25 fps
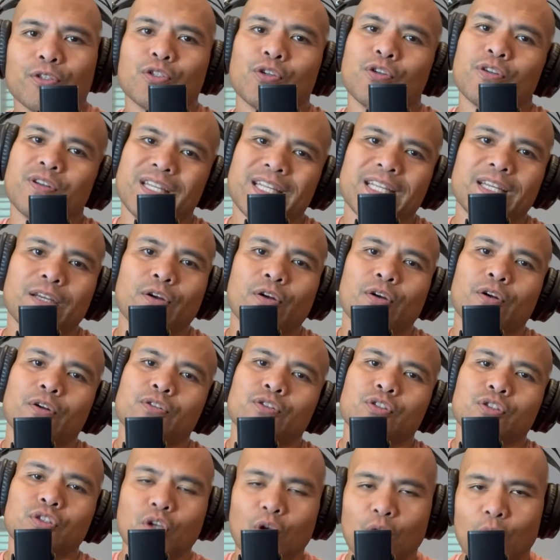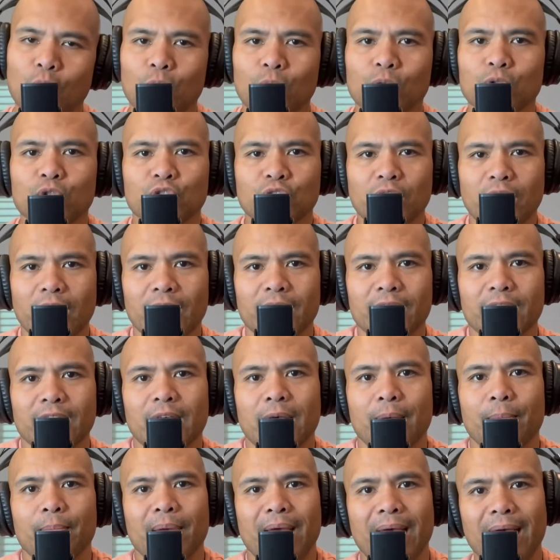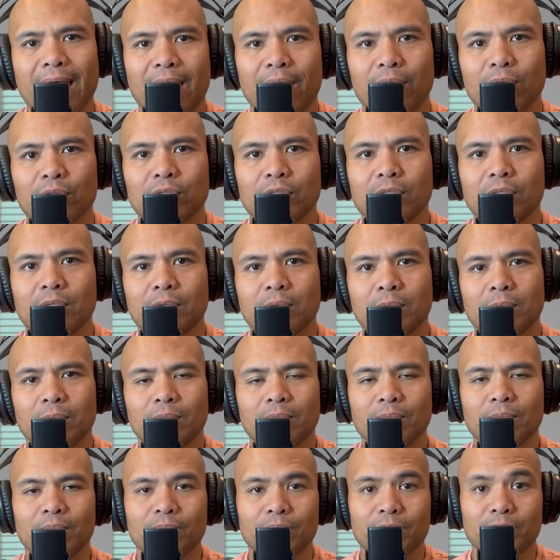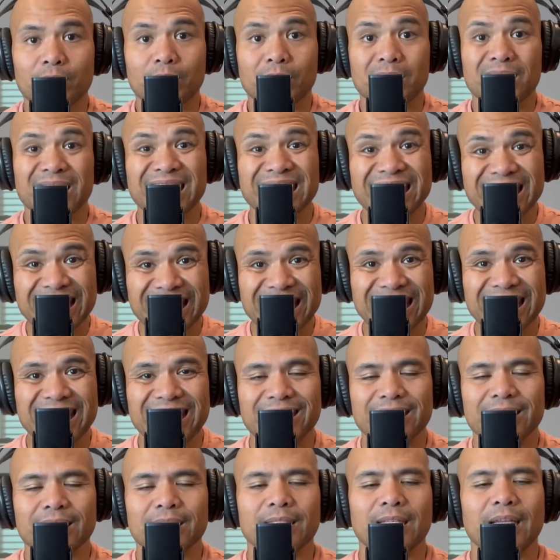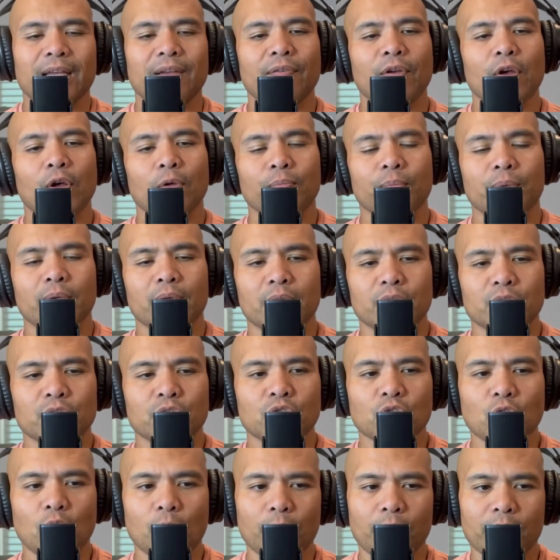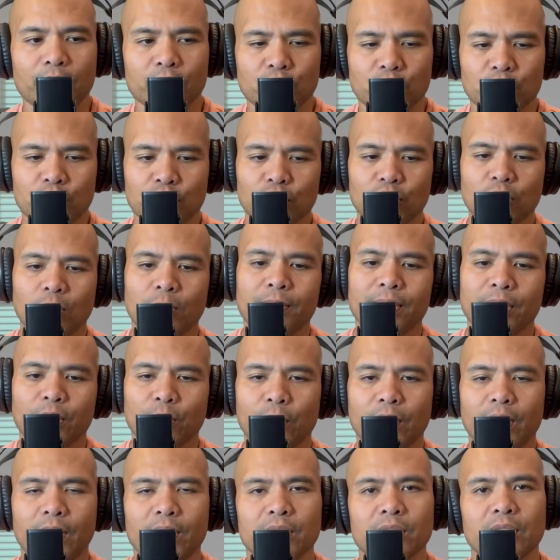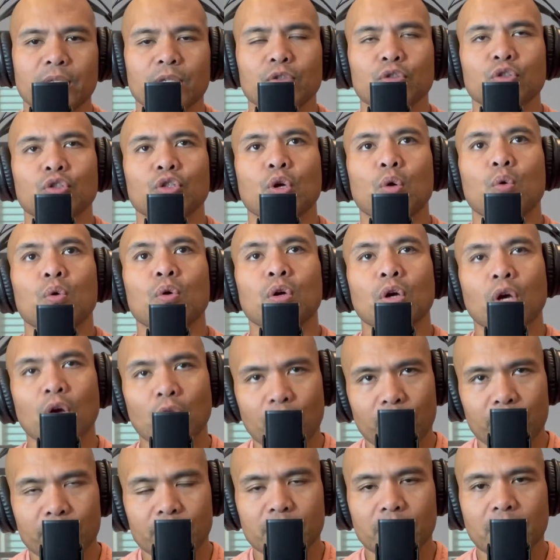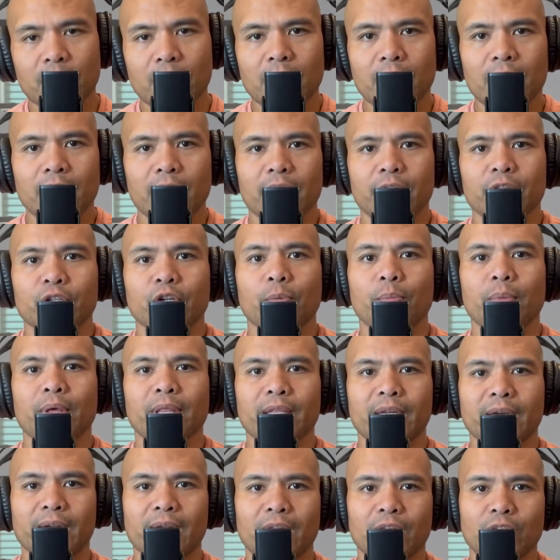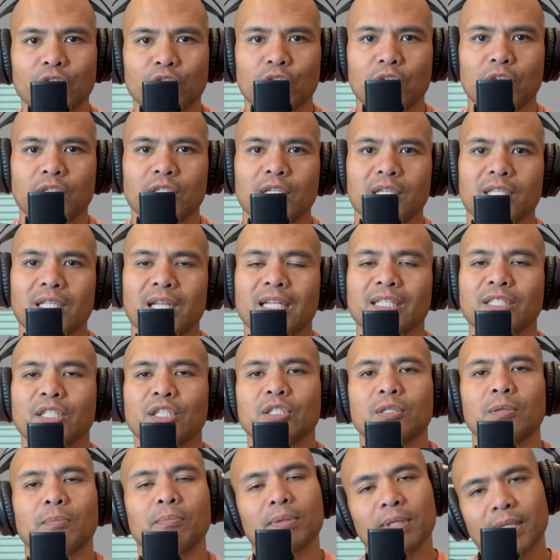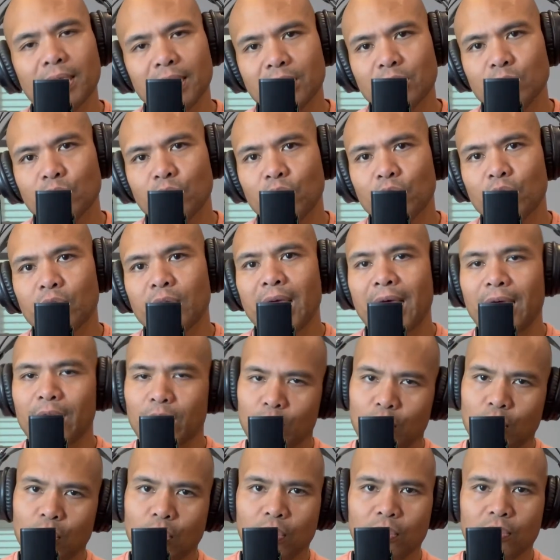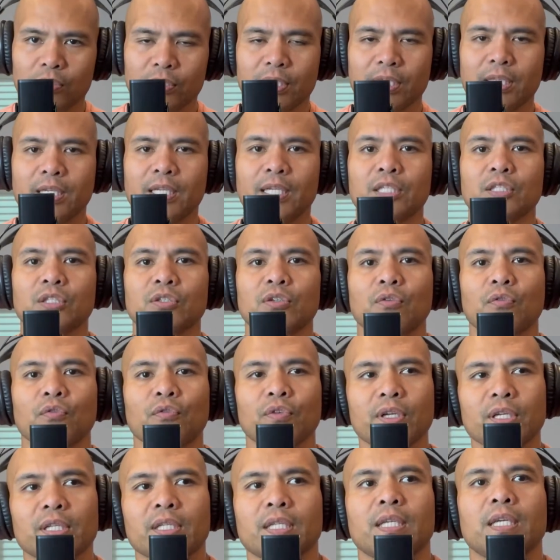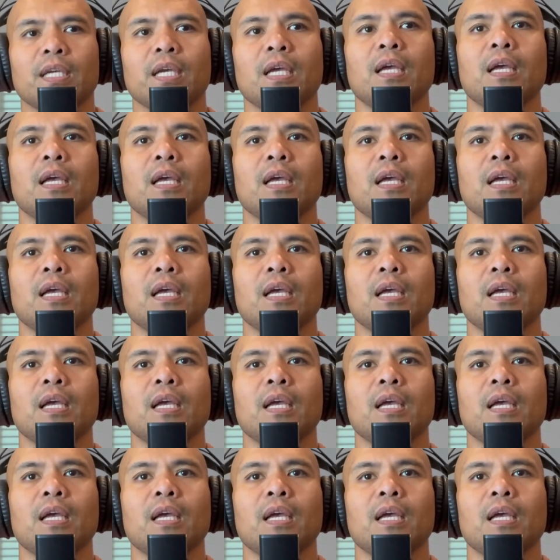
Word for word: or knee hurts, go check them out. Please, they've helped me so much in so many ways. They're so current in their methodologies. It's not just a place where your cattle called in, it's a really